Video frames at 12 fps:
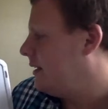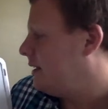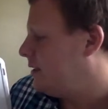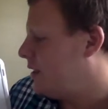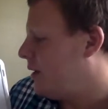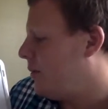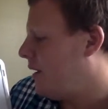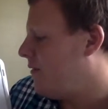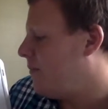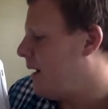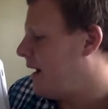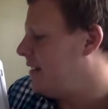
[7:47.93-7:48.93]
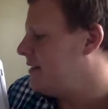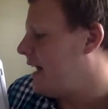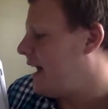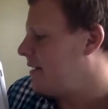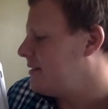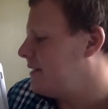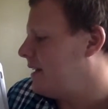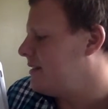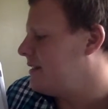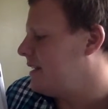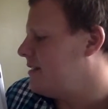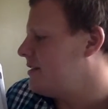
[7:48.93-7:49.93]
So we'll have minus x, that
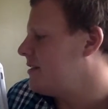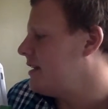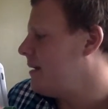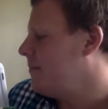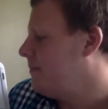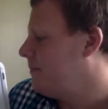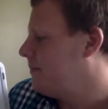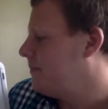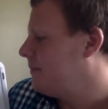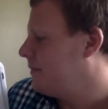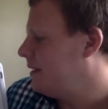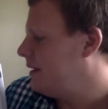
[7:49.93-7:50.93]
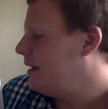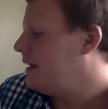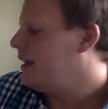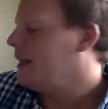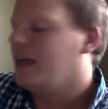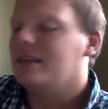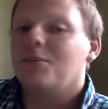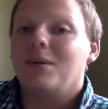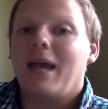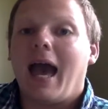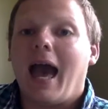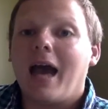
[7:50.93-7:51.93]
stays the same. And then we
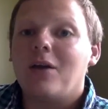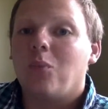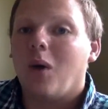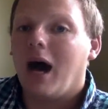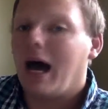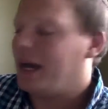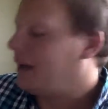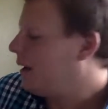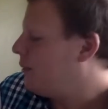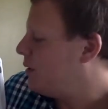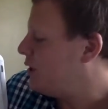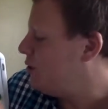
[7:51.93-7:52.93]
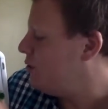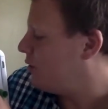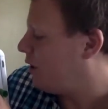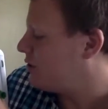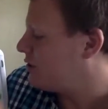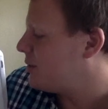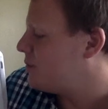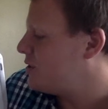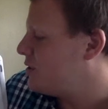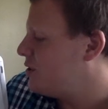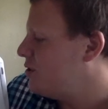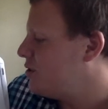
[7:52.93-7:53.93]
add y, and we use our
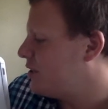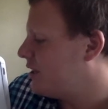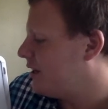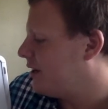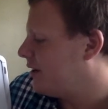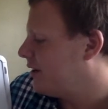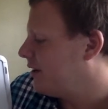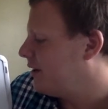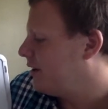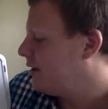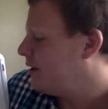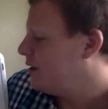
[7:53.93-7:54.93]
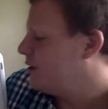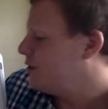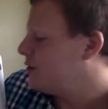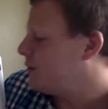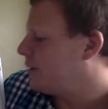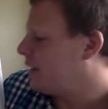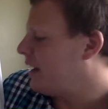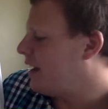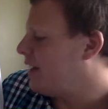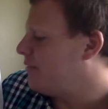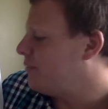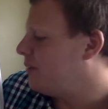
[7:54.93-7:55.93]
substitution here. So we're going to
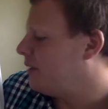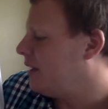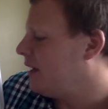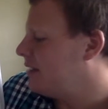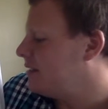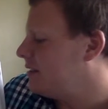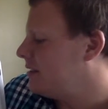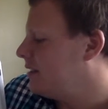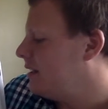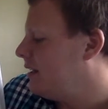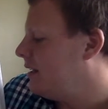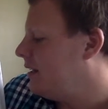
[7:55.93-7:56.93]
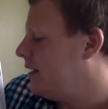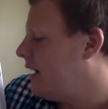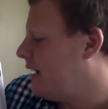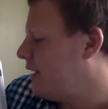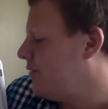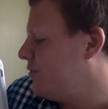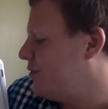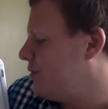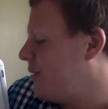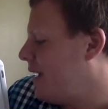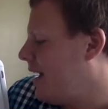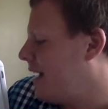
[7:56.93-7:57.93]
have plus negative
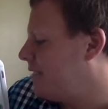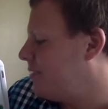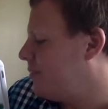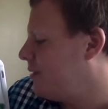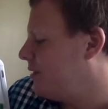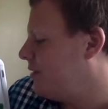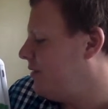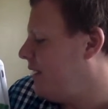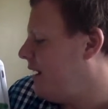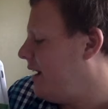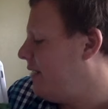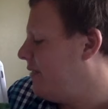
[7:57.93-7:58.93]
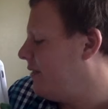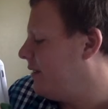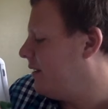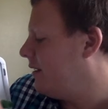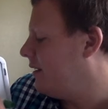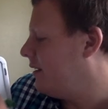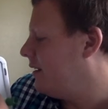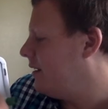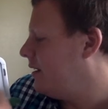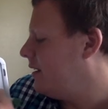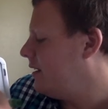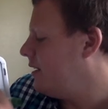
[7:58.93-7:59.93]
2x plus 5
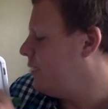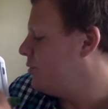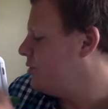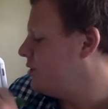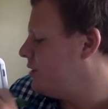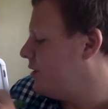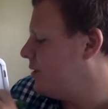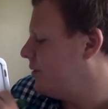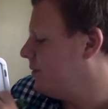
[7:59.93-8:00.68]
equals 2.